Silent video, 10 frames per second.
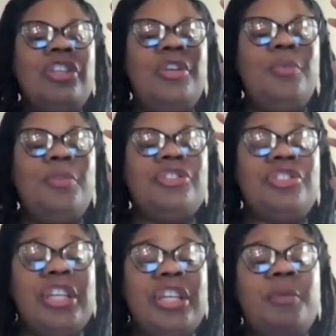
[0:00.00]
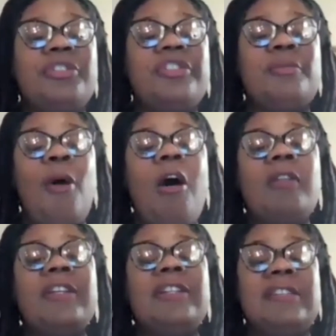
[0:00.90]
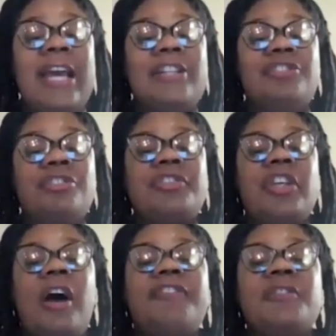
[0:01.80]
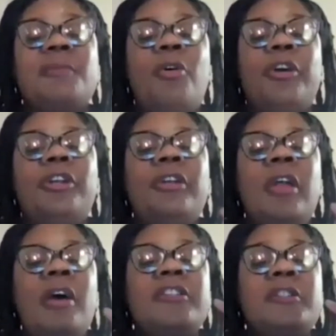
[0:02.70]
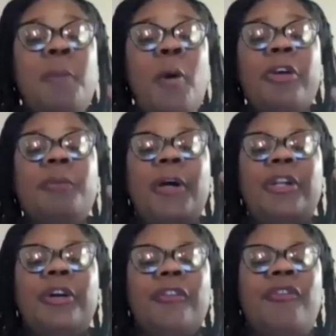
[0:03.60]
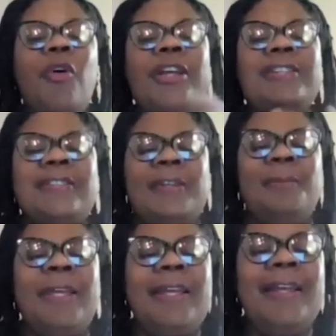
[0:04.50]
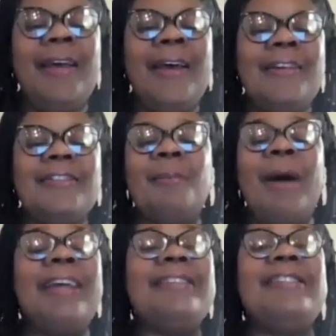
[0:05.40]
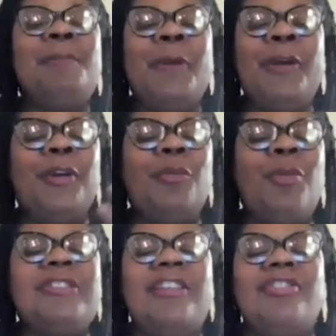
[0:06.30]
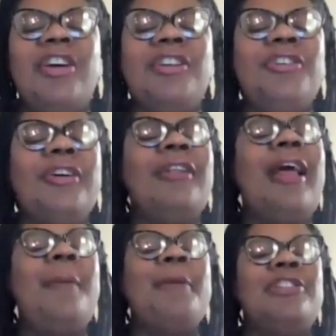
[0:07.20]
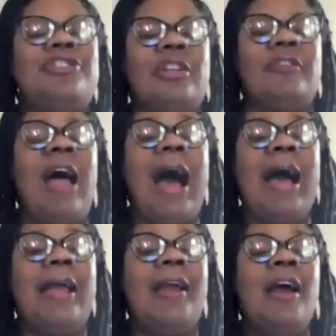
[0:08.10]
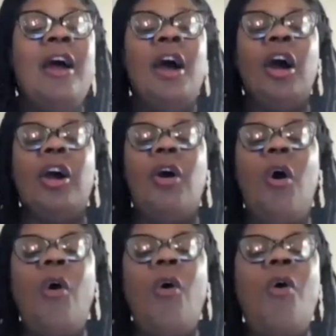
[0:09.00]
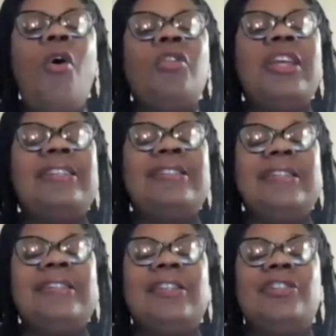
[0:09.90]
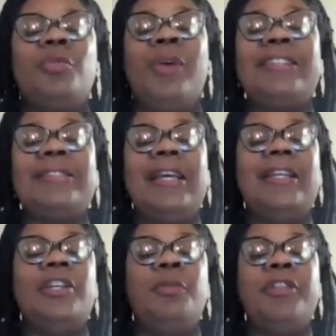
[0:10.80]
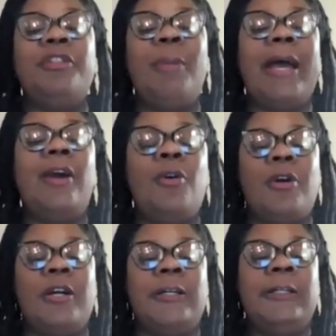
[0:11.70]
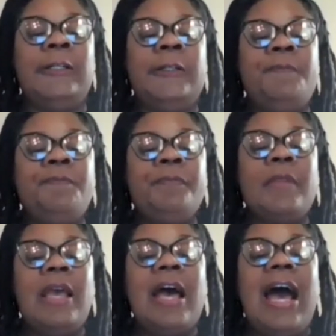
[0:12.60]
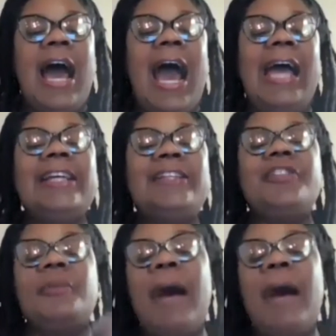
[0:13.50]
she she was small in stature, soft spoken, spoken, but her voice to me, to my spirit, was a thunderclap in July. Her whole existence resonated with my core. I had